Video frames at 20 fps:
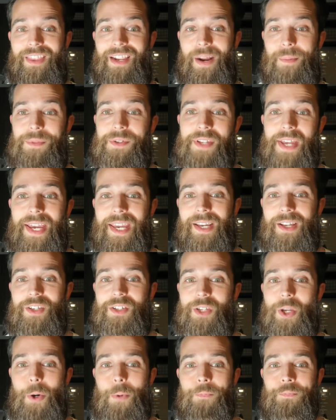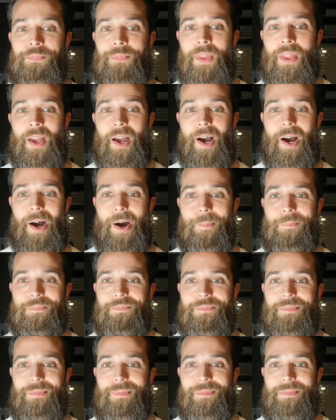I'm saying. So
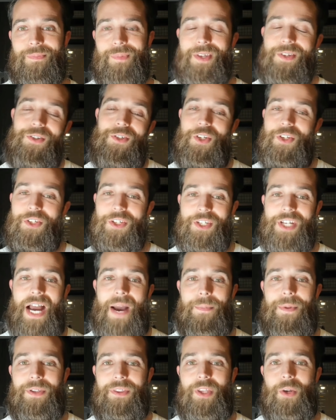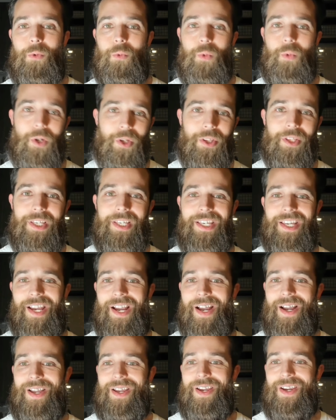this is just a topic that really
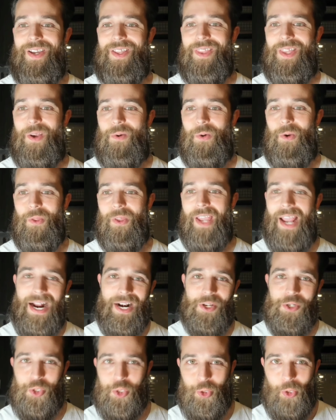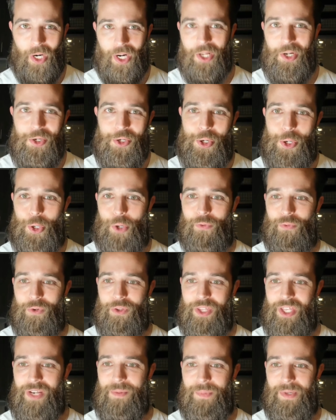kind of struck a nerve
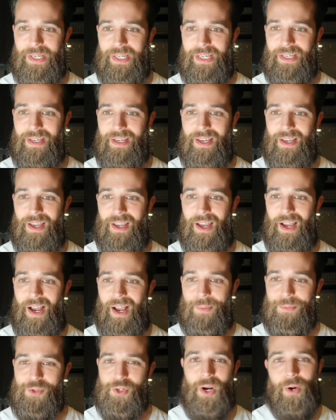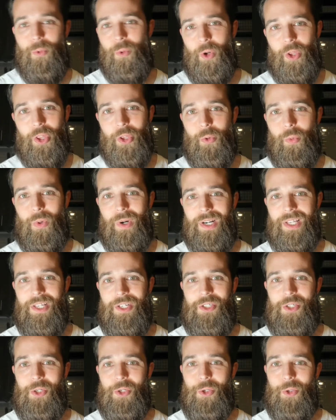within me. So I really wanted
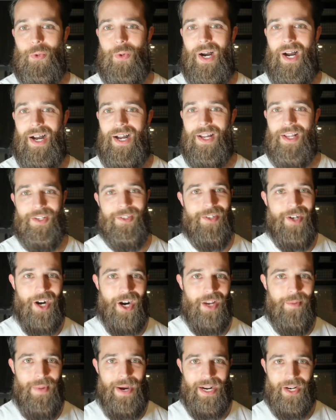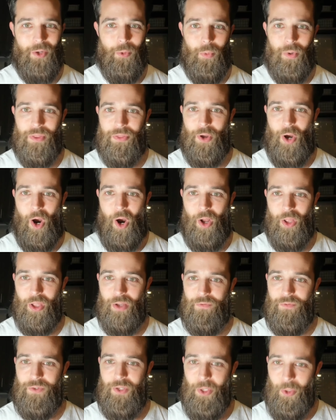to talk about it with all
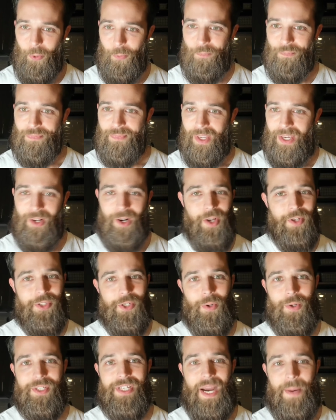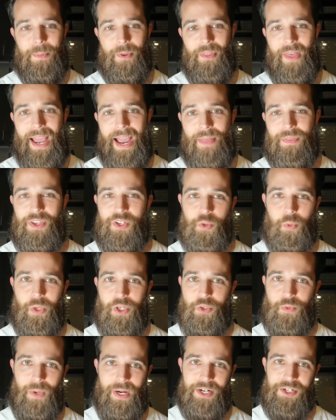of you. And also on top of that, this
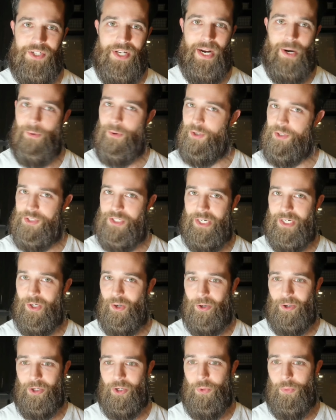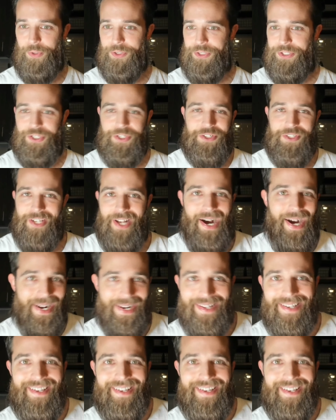week's Watchtower study article was just not